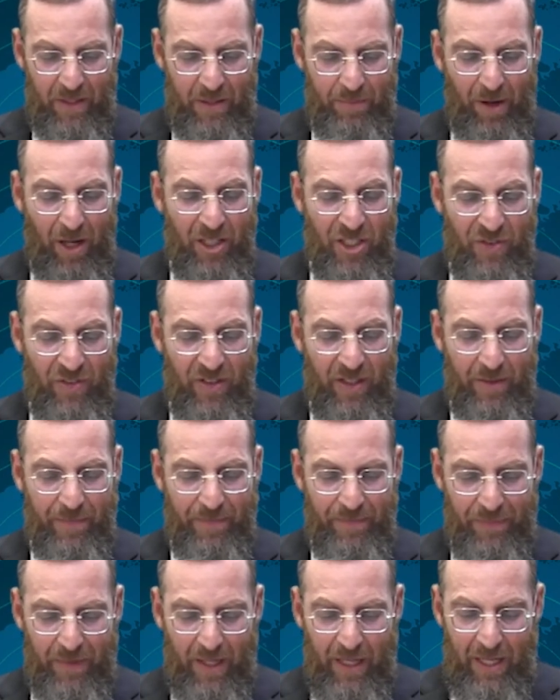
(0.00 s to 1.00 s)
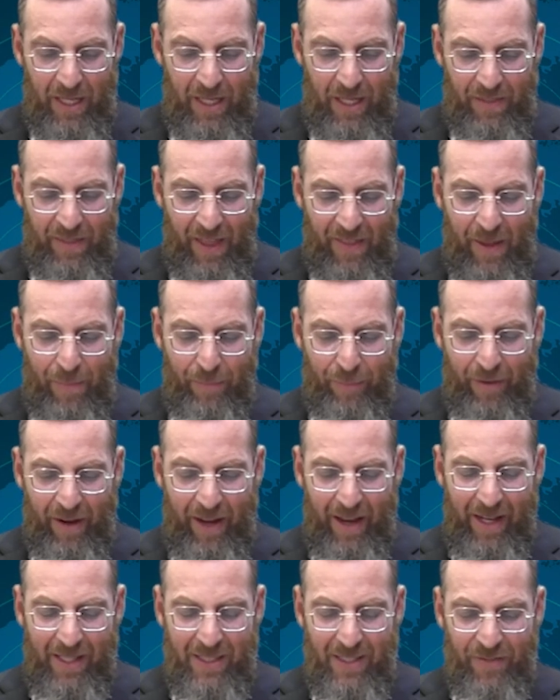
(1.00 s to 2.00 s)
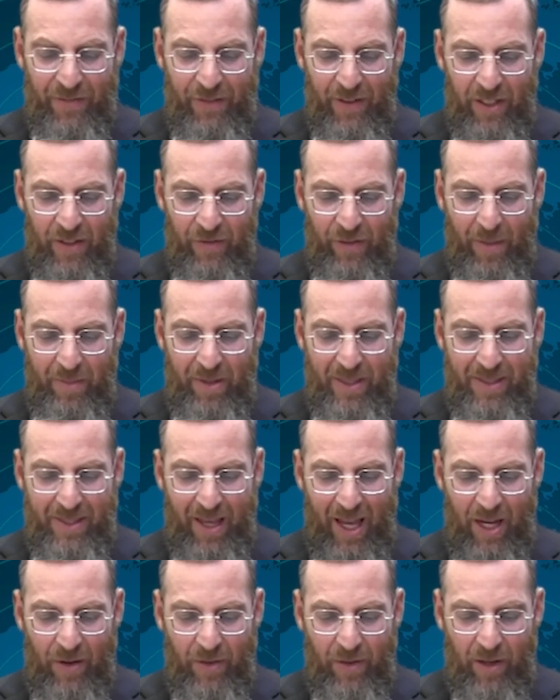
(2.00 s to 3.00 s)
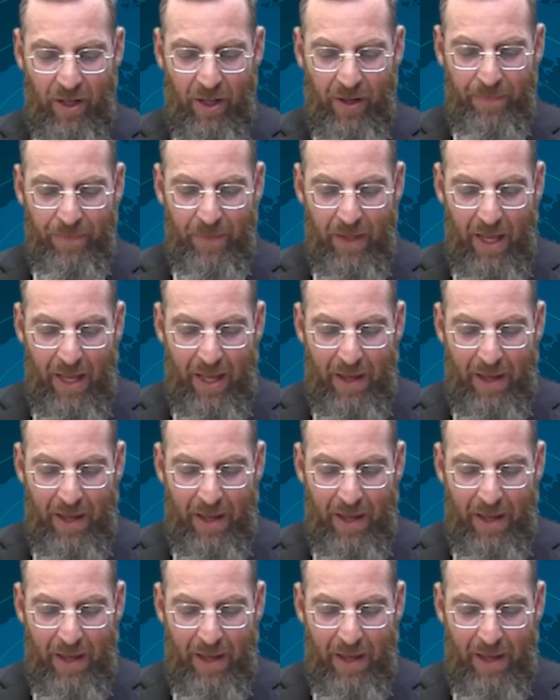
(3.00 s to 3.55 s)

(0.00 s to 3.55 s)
Bar Zvid that they praised in front of Rabbi Zerah,